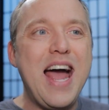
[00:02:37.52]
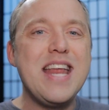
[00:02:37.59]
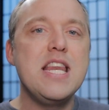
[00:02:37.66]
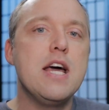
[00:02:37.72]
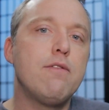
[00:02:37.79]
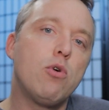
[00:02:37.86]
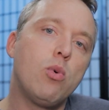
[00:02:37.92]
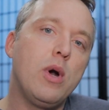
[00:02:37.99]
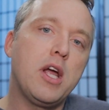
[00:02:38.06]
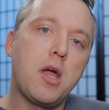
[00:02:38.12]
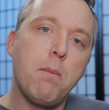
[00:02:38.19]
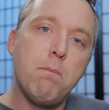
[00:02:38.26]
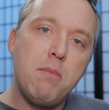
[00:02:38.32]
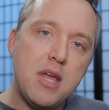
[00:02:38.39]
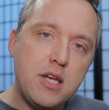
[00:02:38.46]
I never
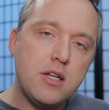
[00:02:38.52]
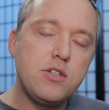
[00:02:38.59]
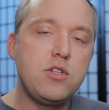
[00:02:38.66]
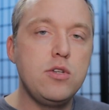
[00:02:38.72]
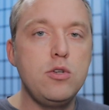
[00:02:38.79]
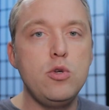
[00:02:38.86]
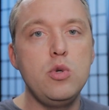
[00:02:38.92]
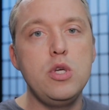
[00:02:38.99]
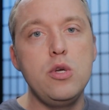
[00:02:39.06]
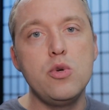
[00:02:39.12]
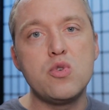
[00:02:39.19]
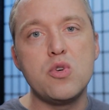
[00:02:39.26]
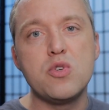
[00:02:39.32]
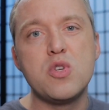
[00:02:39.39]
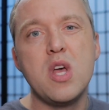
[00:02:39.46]
recommend it to new
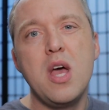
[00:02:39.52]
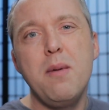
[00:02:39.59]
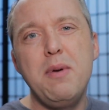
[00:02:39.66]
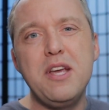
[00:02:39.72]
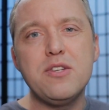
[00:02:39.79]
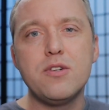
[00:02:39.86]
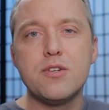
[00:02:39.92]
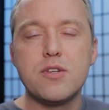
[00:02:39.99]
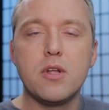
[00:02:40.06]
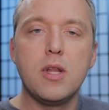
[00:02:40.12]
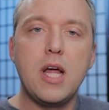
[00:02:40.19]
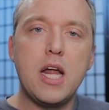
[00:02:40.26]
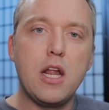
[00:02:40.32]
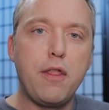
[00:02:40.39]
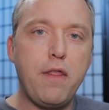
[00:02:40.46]
users because there's a
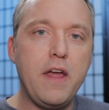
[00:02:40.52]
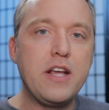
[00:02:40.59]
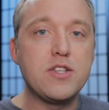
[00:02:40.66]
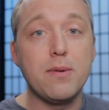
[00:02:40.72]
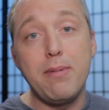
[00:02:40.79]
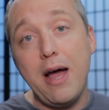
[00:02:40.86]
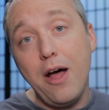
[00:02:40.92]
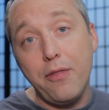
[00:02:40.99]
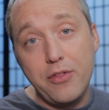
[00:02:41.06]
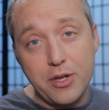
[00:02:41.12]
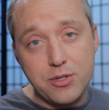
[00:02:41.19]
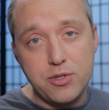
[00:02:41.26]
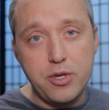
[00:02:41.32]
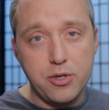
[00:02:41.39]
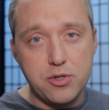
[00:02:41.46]
lot of things about
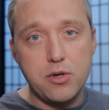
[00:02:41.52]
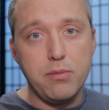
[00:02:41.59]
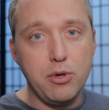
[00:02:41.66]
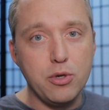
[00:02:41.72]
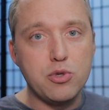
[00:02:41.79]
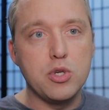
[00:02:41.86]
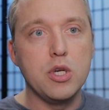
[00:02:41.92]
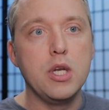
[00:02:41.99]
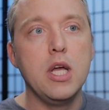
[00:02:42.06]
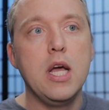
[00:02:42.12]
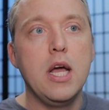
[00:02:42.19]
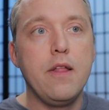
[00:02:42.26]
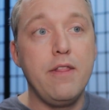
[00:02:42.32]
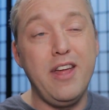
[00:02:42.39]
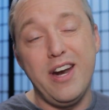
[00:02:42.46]
this distribution
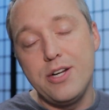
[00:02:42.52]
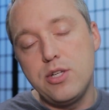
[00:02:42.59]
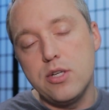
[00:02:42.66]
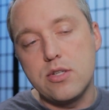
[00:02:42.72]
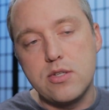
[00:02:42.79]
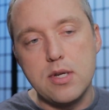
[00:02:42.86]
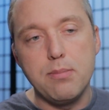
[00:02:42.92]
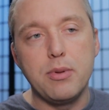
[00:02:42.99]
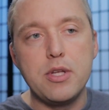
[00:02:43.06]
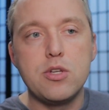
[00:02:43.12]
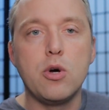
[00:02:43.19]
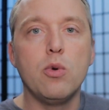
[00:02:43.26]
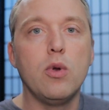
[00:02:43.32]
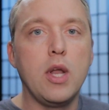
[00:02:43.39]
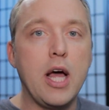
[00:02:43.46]
that I just simply
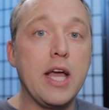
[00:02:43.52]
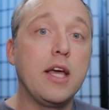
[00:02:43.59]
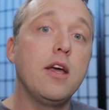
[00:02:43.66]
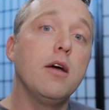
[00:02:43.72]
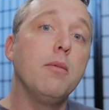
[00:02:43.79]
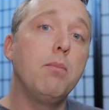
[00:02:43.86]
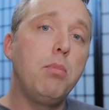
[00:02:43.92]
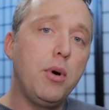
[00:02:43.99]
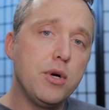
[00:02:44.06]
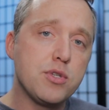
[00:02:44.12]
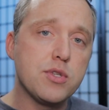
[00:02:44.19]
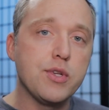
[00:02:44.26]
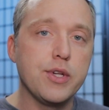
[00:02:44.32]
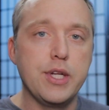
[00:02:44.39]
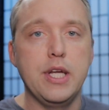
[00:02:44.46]
don't like
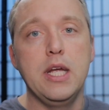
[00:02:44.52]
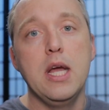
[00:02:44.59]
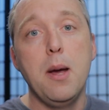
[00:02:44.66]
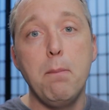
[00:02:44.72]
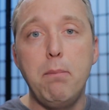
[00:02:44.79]
personally.